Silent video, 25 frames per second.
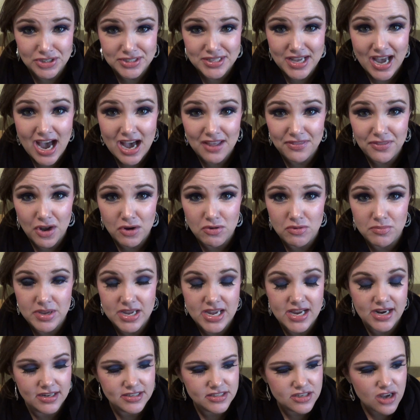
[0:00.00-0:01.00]
I thought it would be.
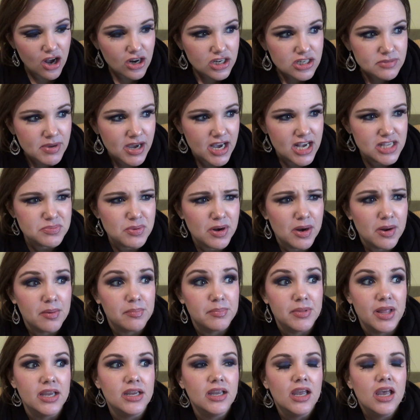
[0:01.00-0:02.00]
And I talked to my husband and I'm
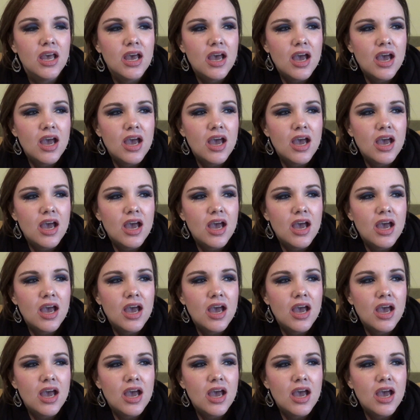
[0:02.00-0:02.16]
like,